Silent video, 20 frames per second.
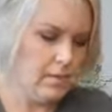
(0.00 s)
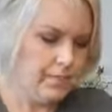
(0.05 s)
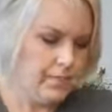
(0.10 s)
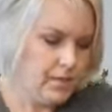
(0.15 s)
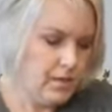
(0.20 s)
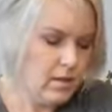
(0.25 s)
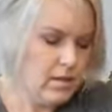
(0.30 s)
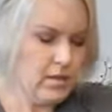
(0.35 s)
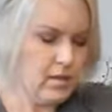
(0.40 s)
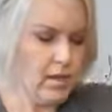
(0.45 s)

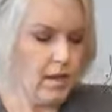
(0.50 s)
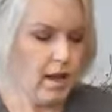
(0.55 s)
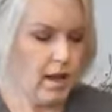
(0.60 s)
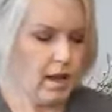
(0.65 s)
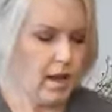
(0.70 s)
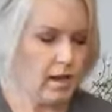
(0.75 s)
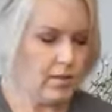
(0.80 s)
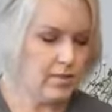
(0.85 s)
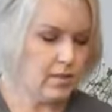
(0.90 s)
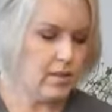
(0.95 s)
See, I
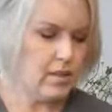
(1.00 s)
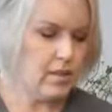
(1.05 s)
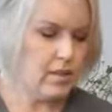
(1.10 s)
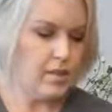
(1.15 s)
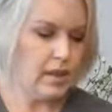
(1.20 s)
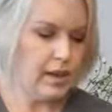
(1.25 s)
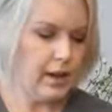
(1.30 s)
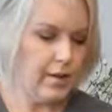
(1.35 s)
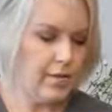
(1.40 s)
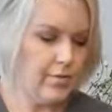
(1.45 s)
have to
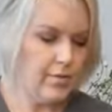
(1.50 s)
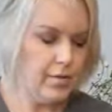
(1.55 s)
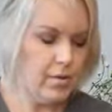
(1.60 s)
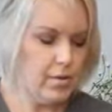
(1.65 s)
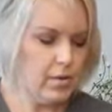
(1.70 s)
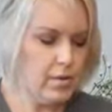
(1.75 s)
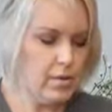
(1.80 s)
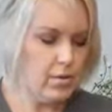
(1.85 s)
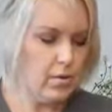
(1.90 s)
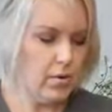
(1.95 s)
design for the
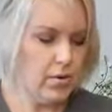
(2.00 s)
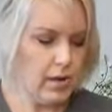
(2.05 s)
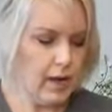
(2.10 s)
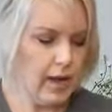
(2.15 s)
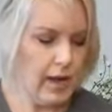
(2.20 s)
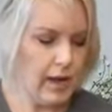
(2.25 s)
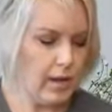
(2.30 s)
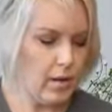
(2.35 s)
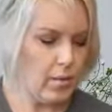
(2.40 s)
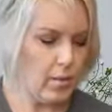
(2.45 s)
store
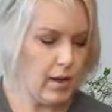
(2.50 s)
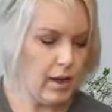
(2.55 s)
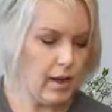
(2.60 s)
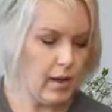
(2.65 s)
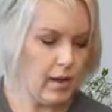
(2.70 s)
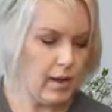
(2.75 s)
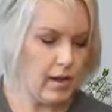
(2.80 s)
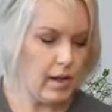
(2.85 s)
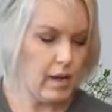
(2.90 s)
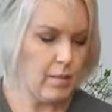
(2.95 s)
anyway
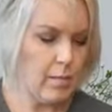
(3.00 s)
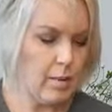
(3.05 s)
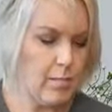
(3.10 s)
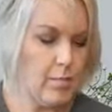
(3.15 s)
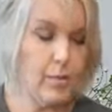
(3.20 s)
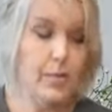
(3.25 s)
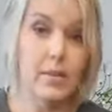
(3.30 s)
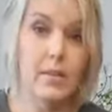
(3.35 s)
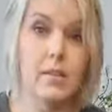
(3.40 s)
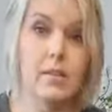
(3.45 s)
and come up
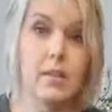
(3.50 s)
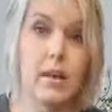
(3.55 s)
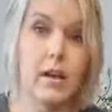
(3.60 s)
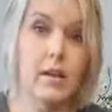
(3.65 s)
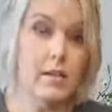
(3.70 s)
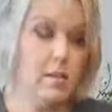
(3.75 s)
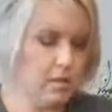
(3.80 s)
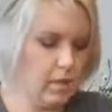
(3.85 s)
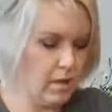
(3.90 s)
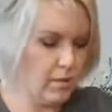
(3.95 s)
with these
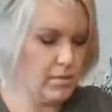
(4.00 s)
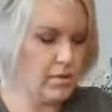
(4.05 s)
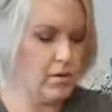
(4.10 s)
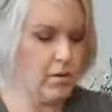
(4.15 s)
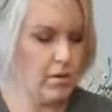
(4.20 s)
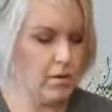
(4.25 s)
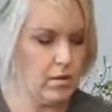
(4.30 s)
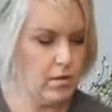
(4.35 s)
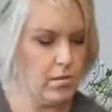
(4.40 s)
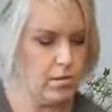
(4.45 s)
concepts
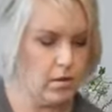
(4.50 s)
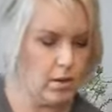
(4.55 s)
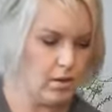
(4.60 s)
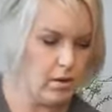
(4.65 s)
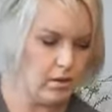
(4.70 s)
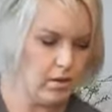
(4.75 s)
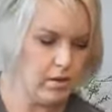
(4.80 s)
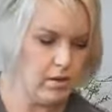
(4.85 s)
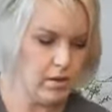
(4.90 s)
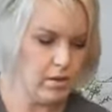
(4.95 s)
so you all
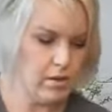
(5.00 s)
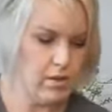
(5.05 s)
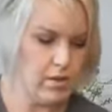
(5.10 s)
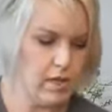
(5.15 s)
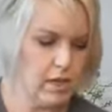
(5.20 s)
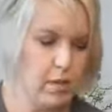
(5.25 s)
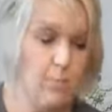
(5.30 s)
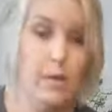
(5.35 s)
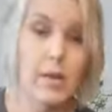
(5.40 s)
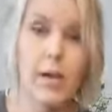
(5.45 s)
can just
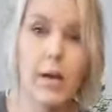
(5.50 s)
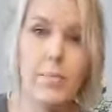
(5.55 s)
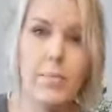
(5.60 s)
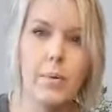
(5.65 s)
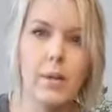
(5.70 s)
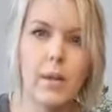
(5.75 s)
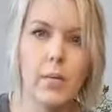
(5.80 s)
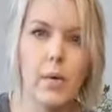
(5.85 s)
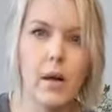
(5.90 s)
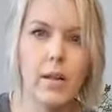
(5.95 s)
keep me
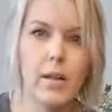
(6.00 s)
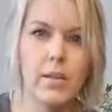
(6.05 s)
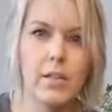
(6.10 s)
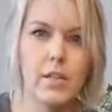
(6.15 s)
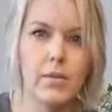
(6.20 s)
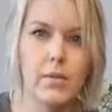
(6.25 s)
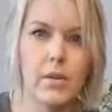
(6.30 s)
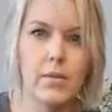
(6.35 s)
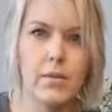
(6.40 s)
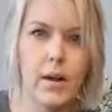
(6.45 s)
company while I
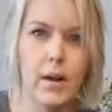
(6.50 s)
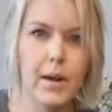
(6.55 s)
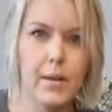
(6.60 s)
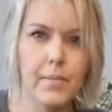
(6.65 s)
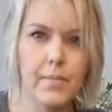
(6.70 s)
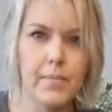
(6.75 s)
do it, right?